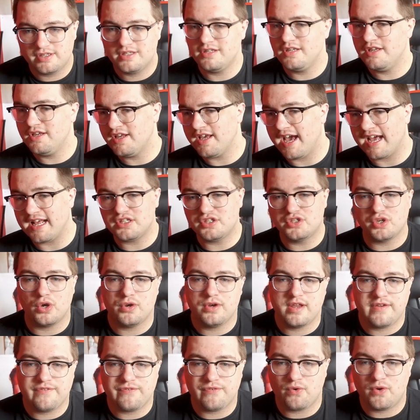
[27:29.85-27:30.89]
you had
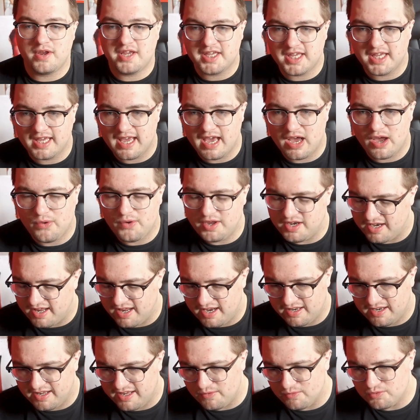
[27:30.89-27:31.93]
Donnie freaking out, and
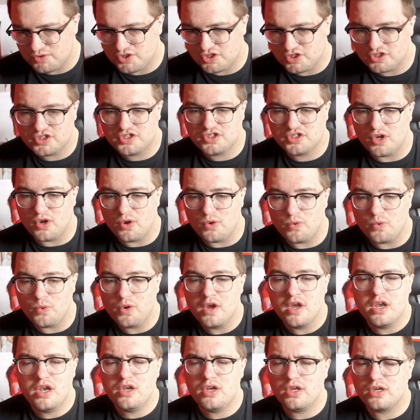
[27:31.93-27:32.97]
then he was just so
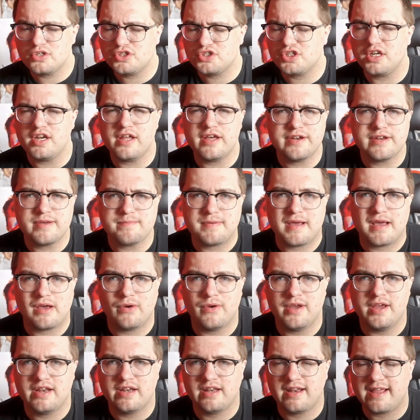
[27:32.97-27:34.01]
nonchalant about
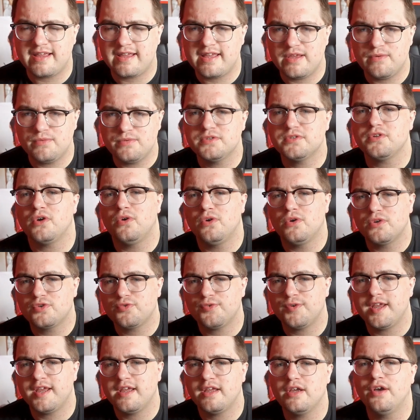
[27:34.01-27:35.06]
it. Like, he was
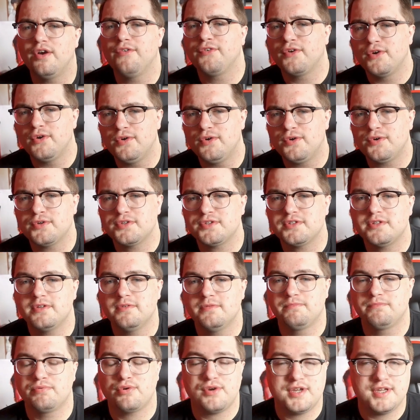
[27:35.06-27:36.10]
ordering, of course,
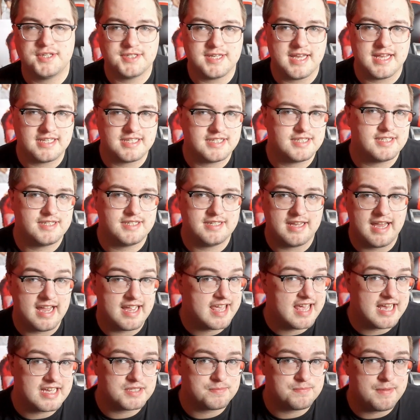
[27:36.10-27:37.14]
presets, I
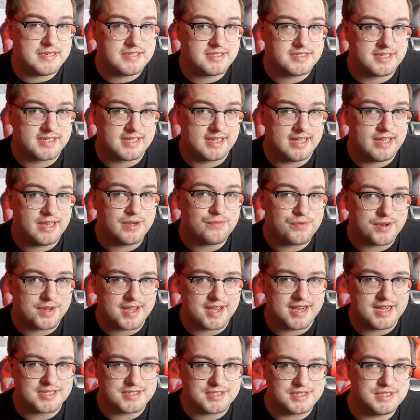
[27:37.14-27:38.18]
guess, basically, in
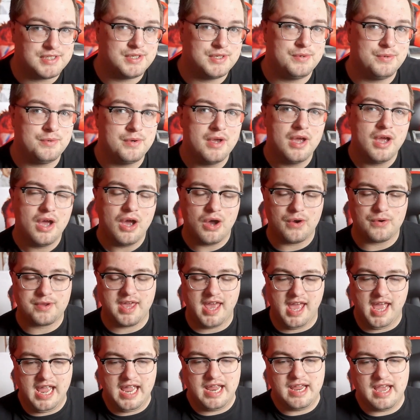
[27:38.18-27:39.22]
regards to,
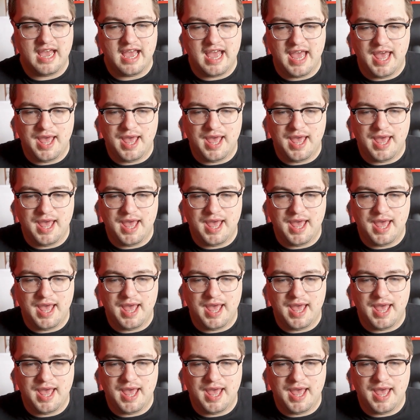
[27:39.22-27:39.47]
okay,